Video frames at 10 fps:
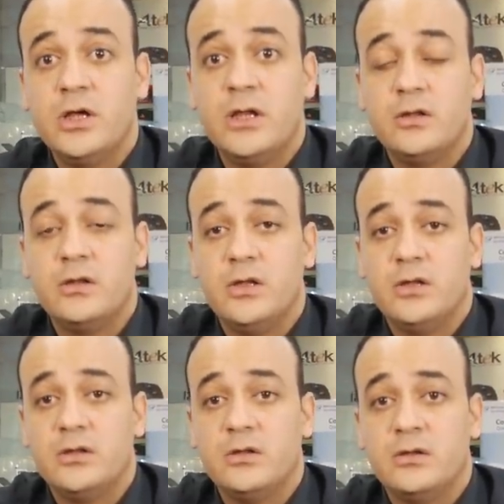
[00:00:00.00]
in,
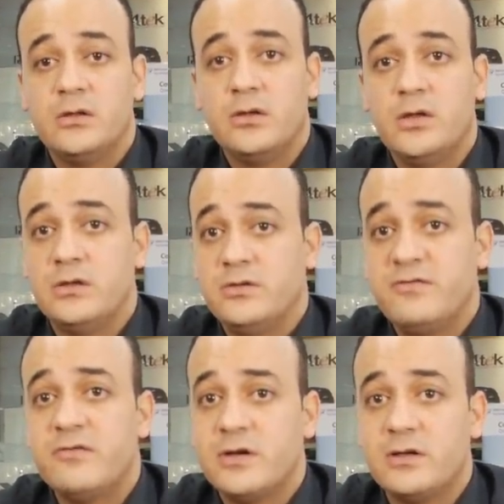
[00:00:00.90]
in, in
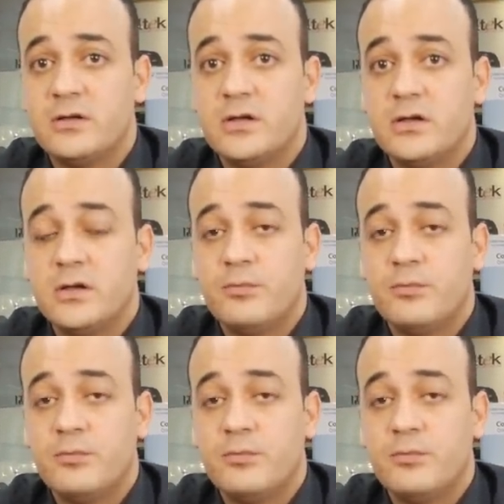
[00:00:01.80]
different uh,